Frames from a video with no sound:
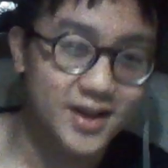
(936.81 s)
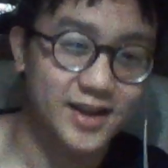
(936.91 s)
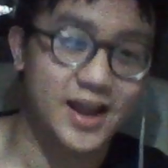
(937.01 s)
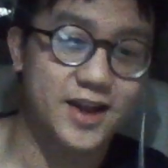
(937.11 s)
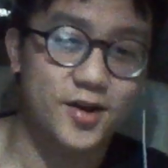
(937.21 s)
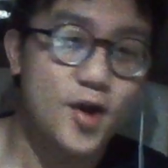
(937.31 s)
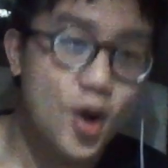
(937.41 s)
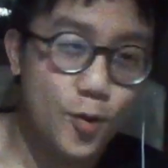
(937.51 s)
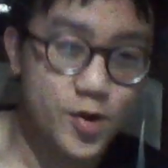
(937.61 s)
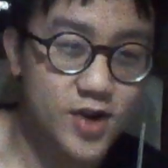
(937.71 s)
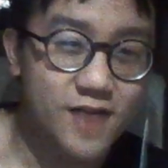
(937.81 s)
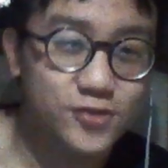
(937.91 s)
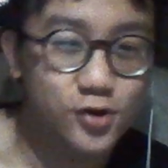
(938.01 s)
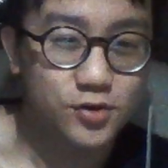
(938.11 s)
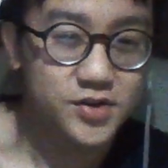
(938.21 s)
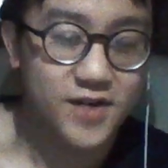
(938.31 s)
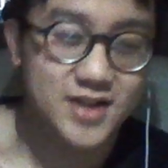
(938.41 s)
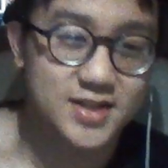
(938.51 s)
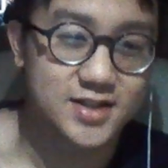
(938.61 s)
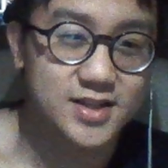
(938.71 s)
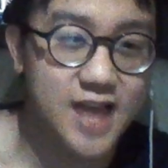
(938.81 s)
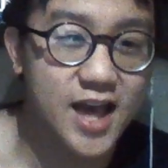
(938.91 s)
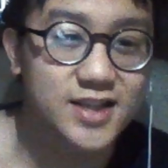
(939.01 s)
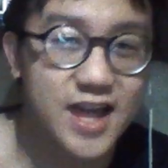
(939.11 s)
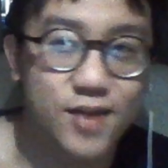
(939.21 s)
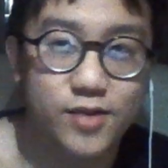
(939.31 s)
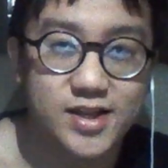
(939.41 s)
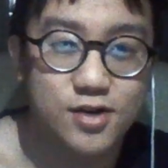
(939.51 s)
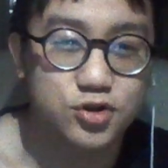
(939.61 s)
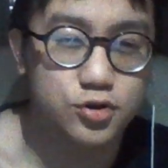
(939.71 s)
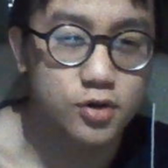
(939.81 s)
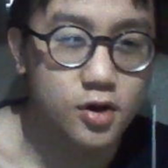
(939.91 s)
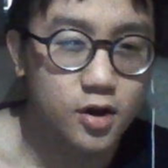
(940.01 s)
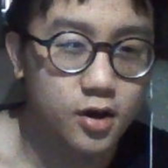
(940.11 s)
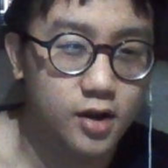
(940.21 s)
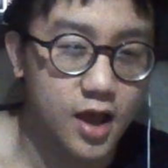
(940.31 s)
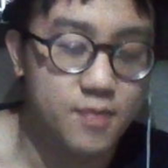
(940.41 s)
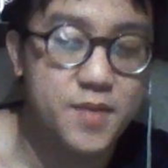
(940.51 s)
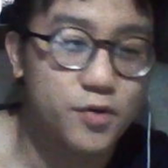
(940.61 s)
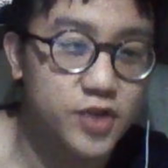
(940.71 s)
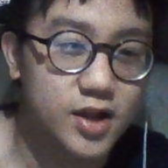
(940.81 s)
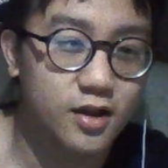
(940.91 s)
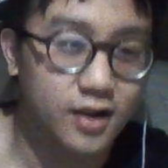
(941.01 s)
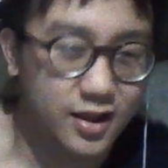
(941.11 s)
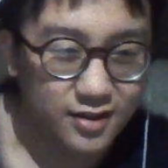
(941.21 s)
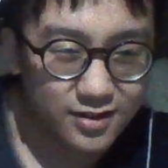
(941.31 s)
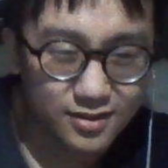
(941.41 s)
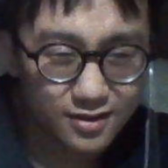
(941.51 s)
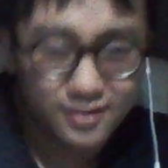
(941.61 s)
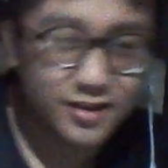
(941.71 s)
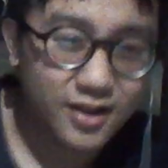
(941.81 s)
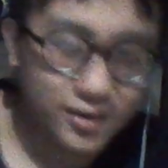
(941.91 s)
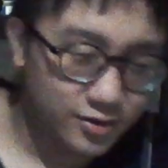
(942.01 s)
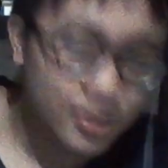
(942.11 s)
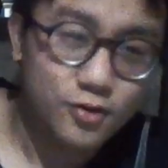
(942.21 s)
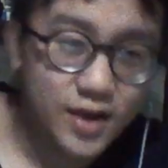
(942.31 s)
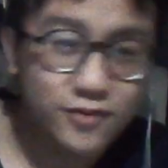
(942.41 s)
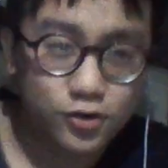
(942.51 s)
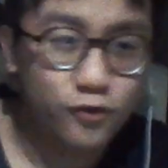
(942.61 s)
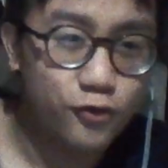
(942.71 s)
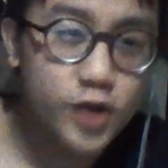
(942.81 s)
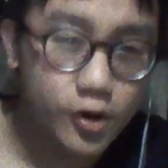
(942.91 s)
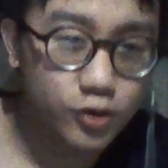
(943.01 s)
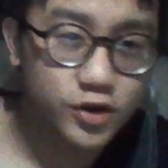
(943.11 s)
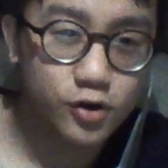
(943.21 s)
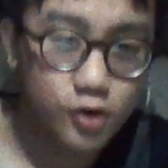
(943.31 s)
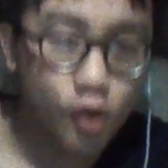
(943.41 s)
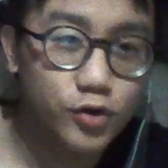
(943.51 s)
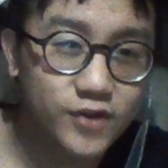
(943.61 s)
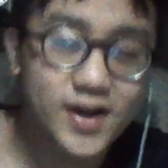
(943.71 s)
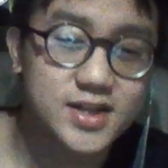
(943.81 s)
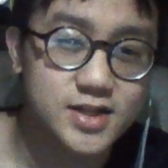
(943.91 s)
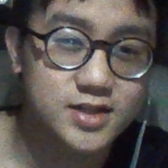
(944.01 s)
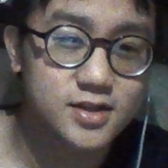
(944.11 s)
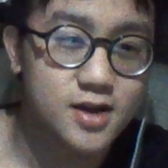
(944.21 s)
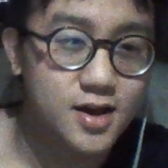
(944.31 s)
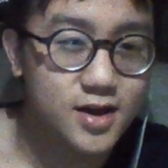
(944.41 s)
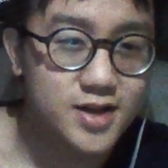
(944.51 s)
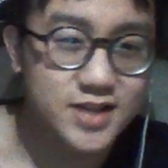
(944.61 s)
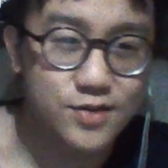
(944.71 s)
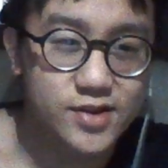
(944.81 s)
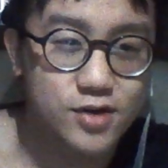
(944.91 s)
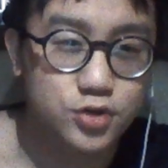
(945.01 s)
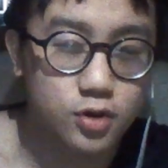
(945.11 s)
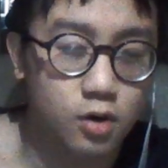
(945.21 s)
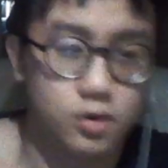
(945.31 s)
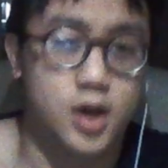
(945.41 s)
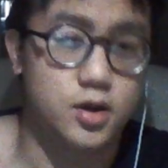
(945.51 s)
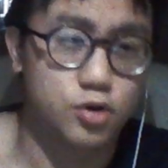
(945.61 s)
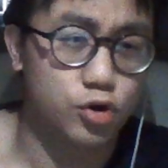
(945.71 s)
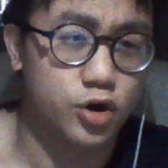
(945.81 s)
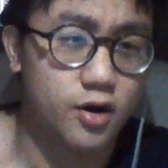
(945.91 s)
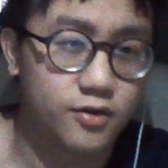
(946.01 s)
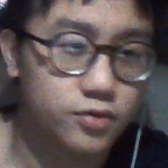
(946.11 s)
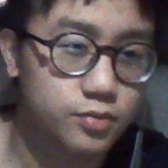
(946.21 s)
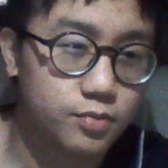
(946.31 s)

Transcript: Like when you're left to your own devices, is there anyone that tells you, like maybe on the like no, left your fully on your own devices. If anyone tells you, oh yeah, you're not good enough.